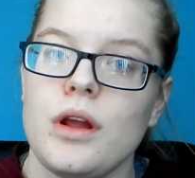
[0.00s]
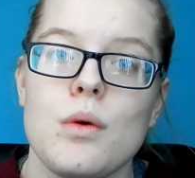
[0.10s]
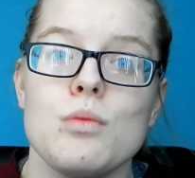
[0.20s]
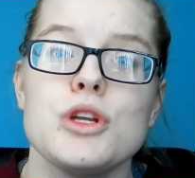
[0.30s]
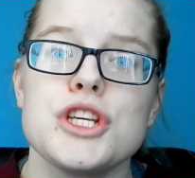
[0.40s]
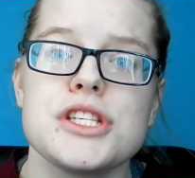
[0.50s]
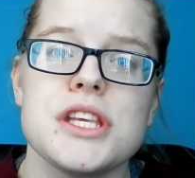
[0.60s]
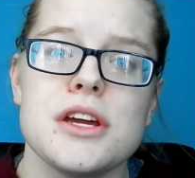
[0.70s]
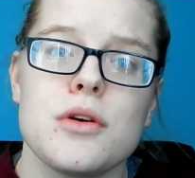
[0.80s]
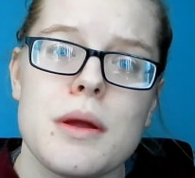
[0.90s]
Which is
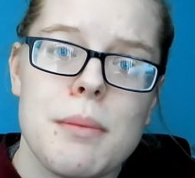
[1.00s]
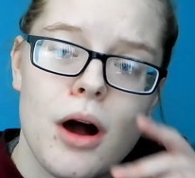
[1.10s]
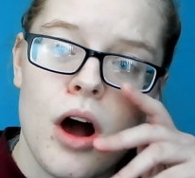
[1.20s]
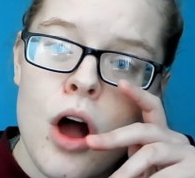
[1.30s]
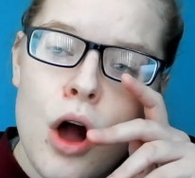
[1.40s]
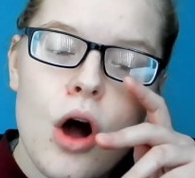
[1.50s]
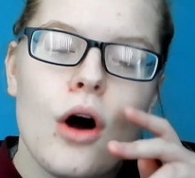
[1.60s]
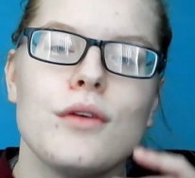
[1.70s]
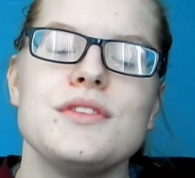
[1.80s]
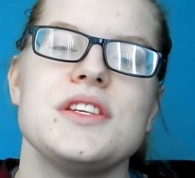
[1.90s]
the annoying part.
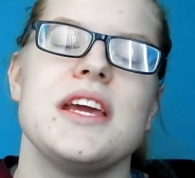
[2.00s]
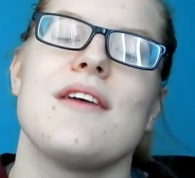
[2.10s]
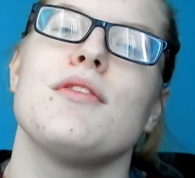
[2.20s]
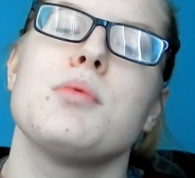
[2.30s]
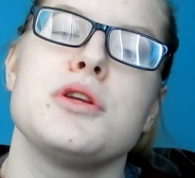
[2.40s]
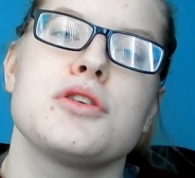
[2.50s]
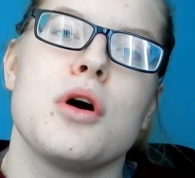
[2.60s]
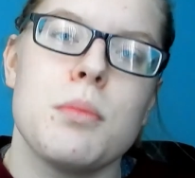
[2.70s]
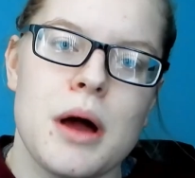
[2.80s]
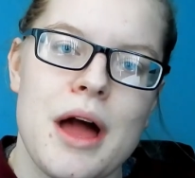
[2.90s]
Obviously, everybody's
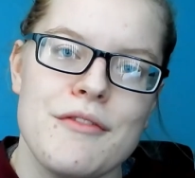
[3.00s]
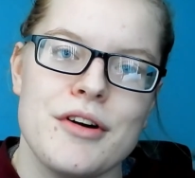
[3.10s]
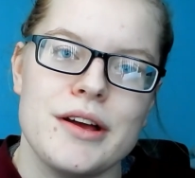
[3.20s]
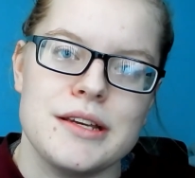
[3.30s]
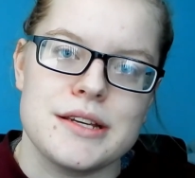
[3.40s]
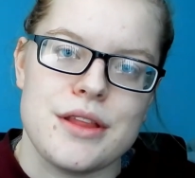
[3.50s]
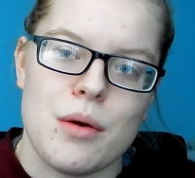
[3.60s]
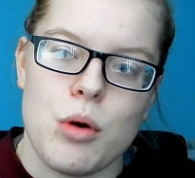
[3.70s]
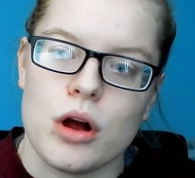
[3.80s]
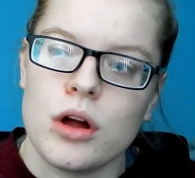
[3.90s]
got to put effort into their
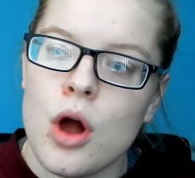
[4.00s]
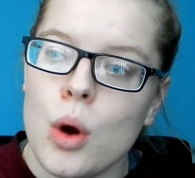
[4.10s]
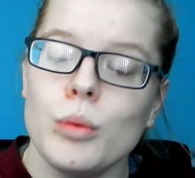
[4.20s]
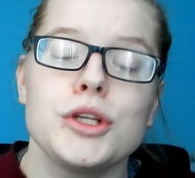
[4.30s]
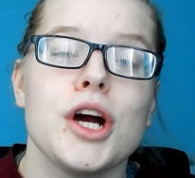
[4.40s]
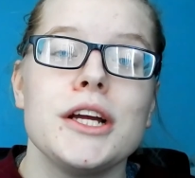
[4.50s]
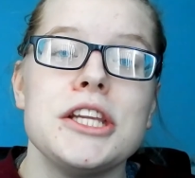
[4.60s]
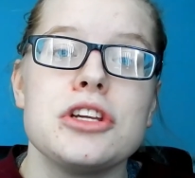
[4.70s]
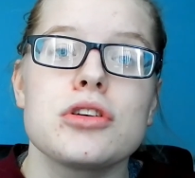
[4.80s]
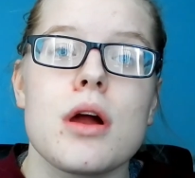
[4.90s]
work, which I
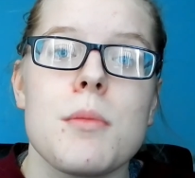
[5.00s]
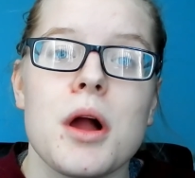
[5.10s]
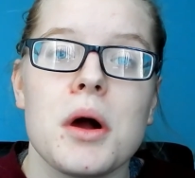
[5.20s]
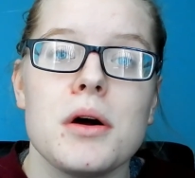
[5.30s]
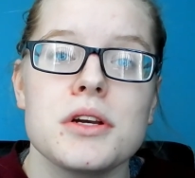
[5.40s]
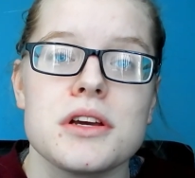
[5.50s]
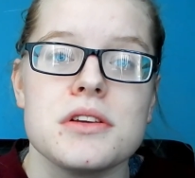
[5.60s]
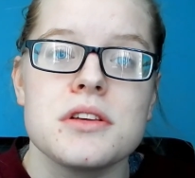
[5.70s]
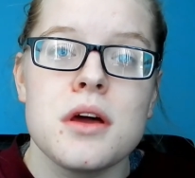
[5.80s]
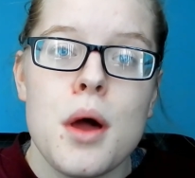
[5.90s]
did try my
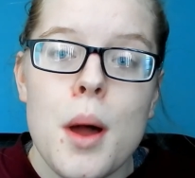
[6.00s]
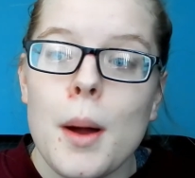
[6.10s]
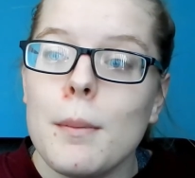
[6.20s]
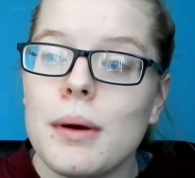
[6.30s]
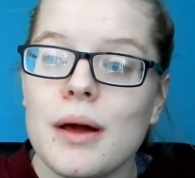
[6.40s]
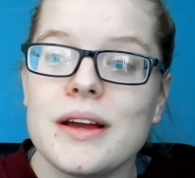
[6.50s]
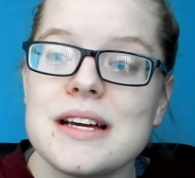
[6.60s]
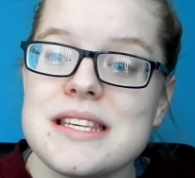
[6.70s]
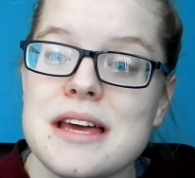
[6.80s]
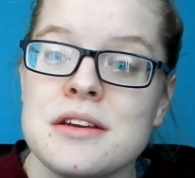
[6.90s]
hardest. But like I
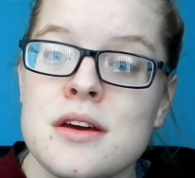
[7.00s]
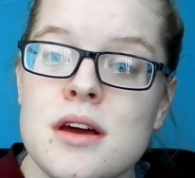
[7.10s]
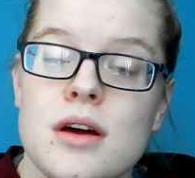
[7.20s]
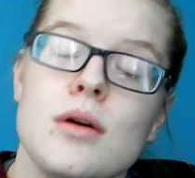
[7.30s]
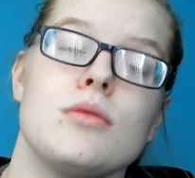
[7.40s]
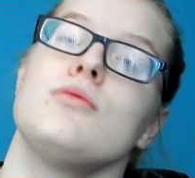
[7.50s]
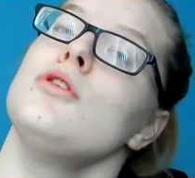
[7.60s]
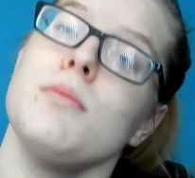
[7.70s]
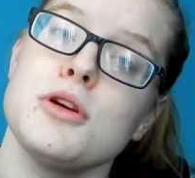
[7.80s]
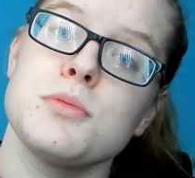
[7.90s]
said,
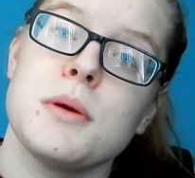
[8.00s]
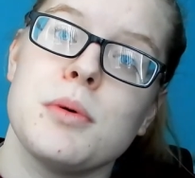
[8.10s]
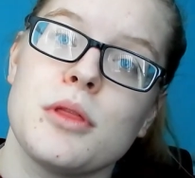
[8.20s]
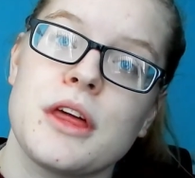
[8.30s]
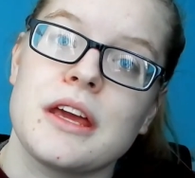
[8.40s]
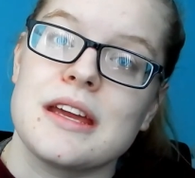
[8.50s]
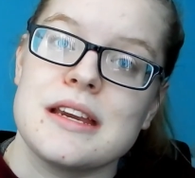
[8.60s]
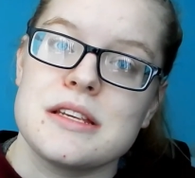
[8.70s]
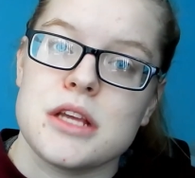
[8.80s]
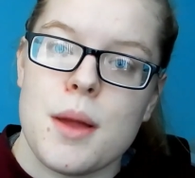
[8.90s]
not most people's thinking
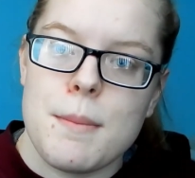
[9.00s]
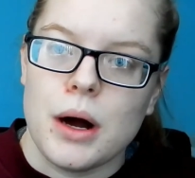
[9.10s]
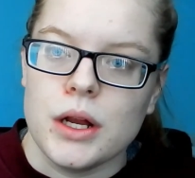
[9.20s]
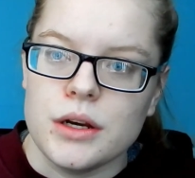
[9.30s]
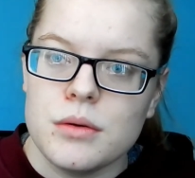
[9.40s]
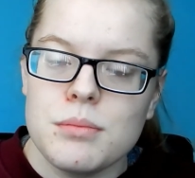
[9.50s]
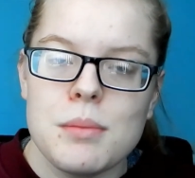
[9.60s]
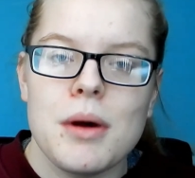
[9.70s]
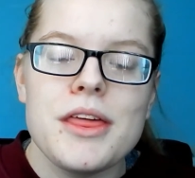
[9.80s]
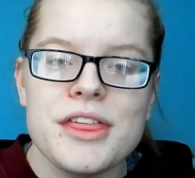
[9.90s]
is like mine, but
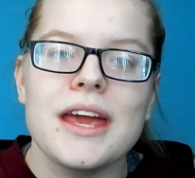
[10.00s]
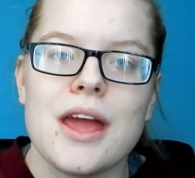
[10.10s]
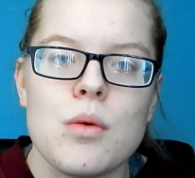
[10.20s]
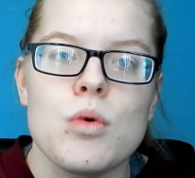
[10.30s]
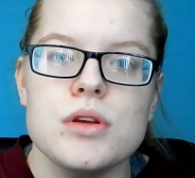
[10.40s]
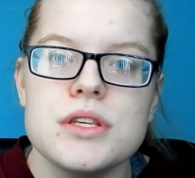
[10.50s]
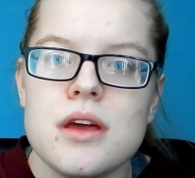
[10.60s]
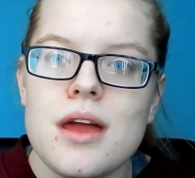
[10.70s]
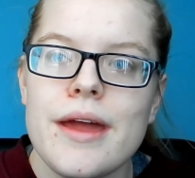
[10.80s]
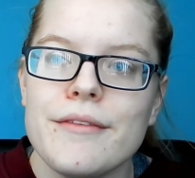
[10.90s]
my thinking was,
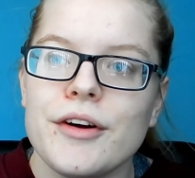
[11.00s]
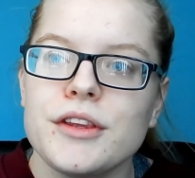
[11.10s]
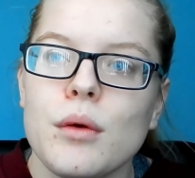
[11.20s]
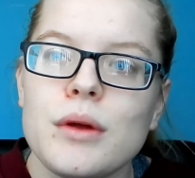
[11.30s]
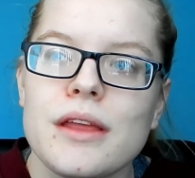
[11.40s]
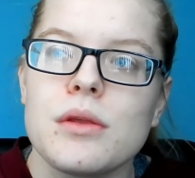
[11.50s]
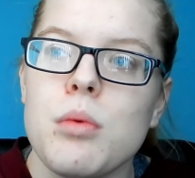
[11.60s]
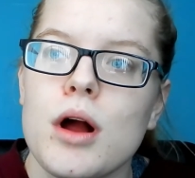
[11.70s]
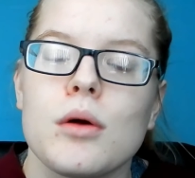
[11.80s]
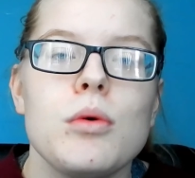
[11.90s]
if I don't get the
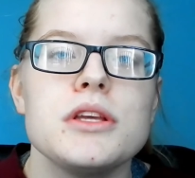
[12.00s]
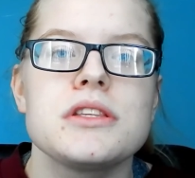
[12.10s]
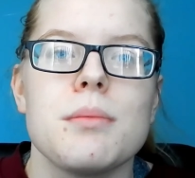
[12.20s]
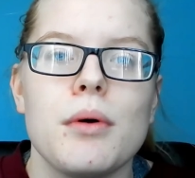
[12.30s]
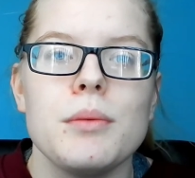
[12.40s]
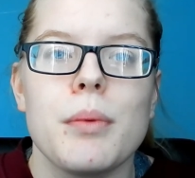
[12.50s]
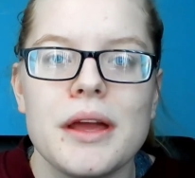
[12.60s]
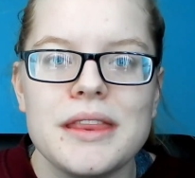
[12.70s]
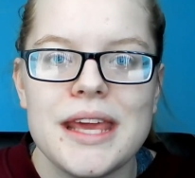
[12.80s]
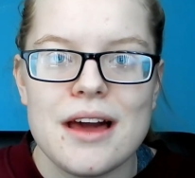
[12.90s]
work, what is the point
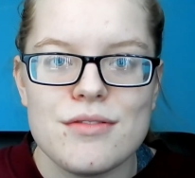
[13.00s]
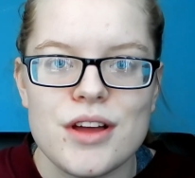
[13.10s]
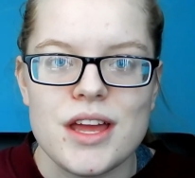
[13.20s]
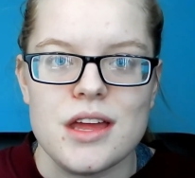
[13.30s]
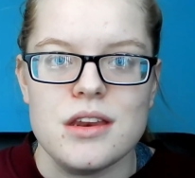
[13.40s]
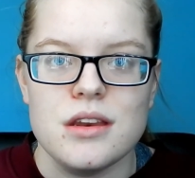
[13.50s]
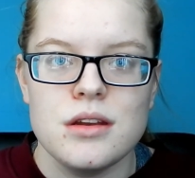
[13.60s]
putting the effort in?